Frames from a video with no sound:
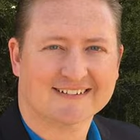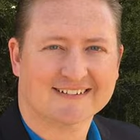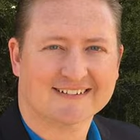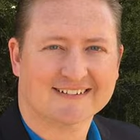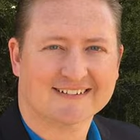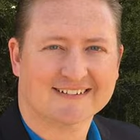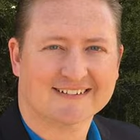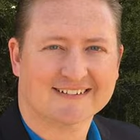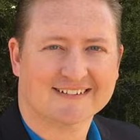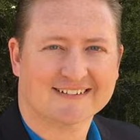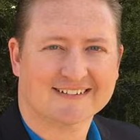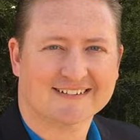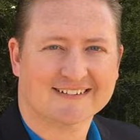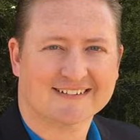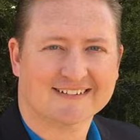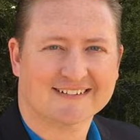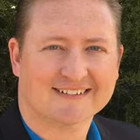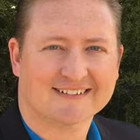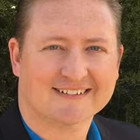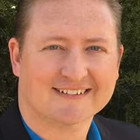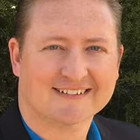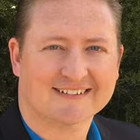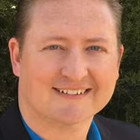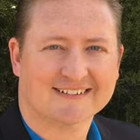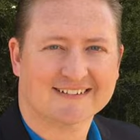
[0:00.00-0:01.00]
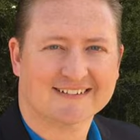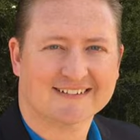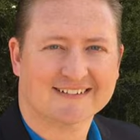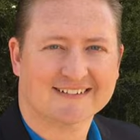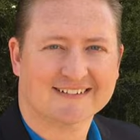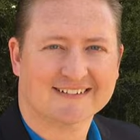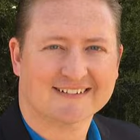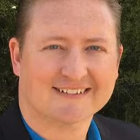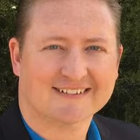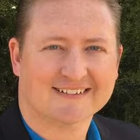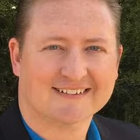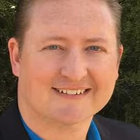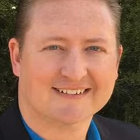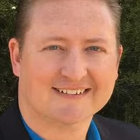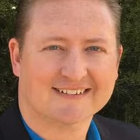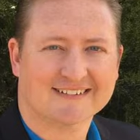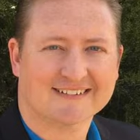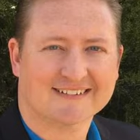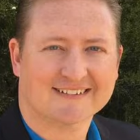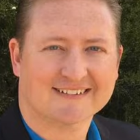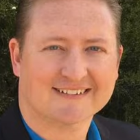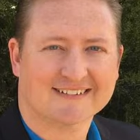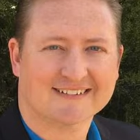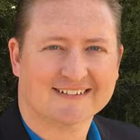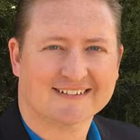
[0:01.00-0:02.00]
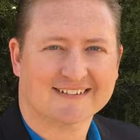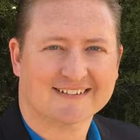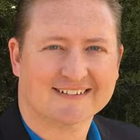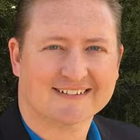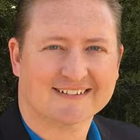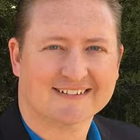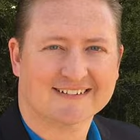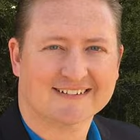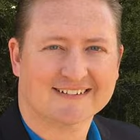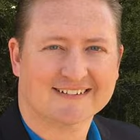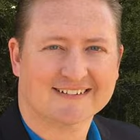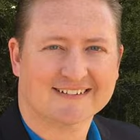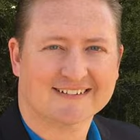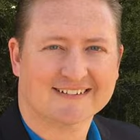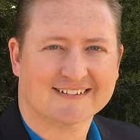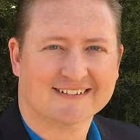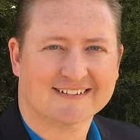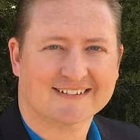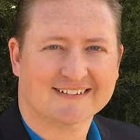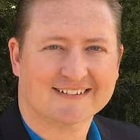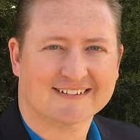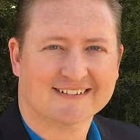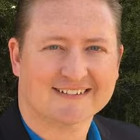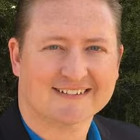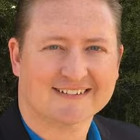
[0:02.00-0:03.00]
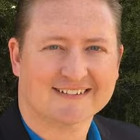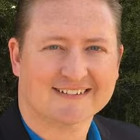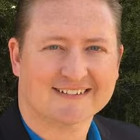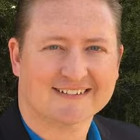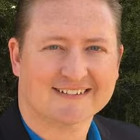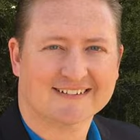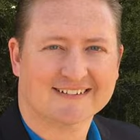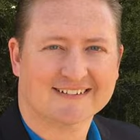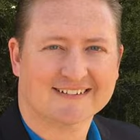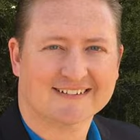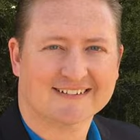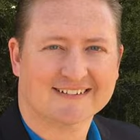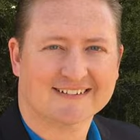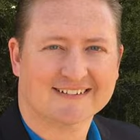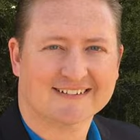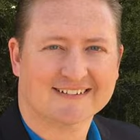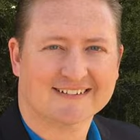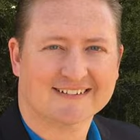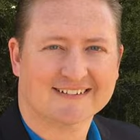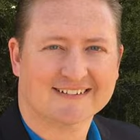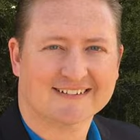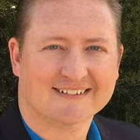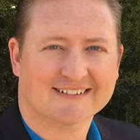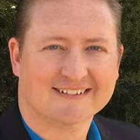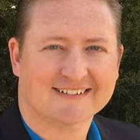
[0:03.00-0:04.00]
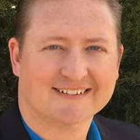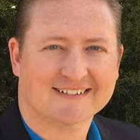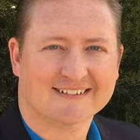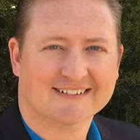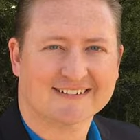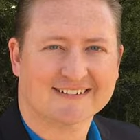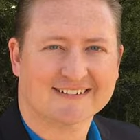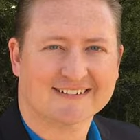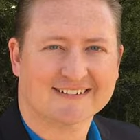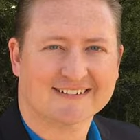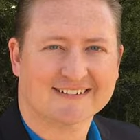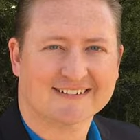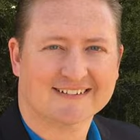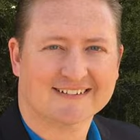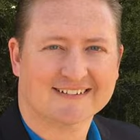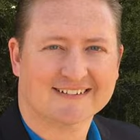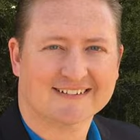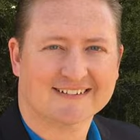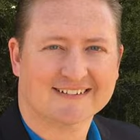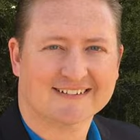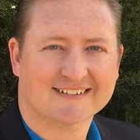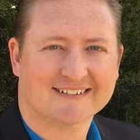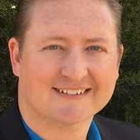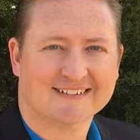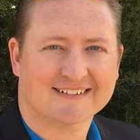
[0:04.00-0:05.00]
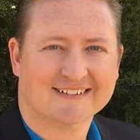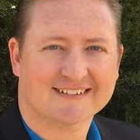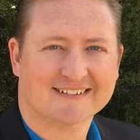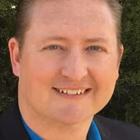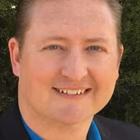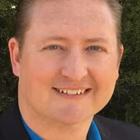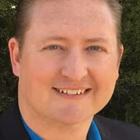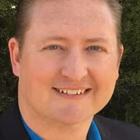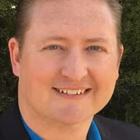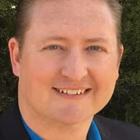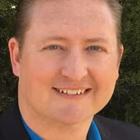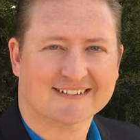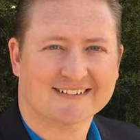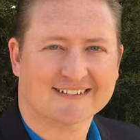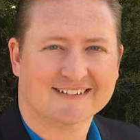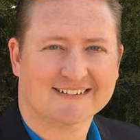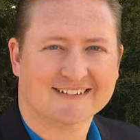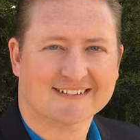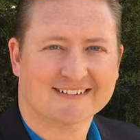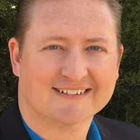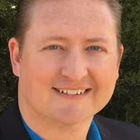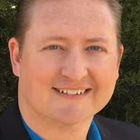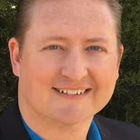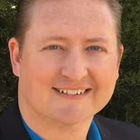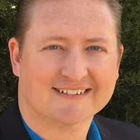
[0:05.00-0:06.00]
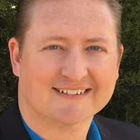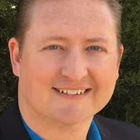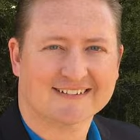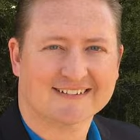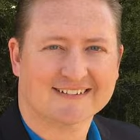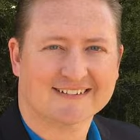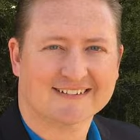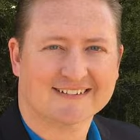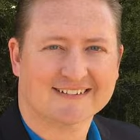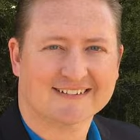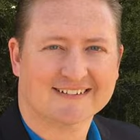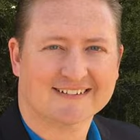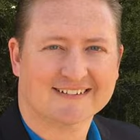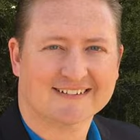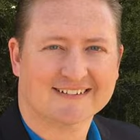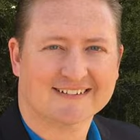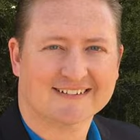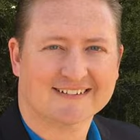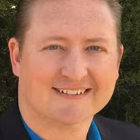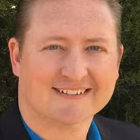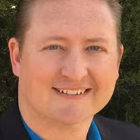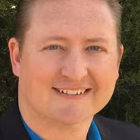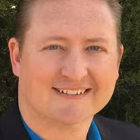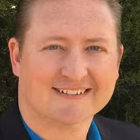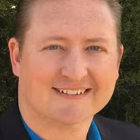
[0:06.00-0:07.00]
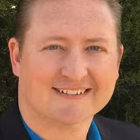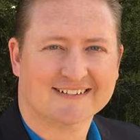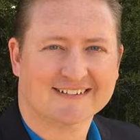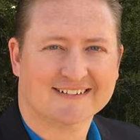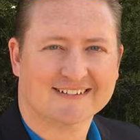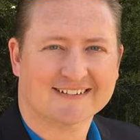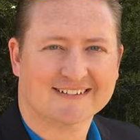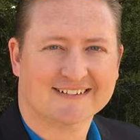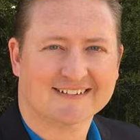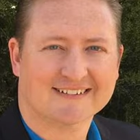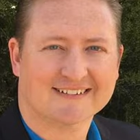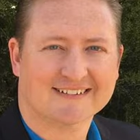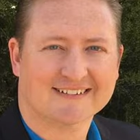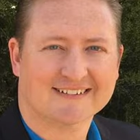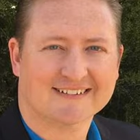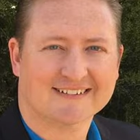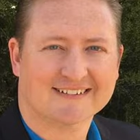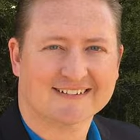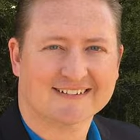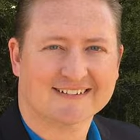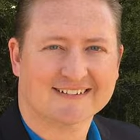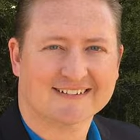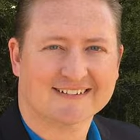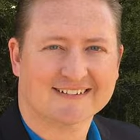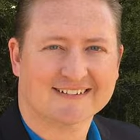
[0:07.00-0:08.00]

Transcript: This is a still picture; no speech is visible.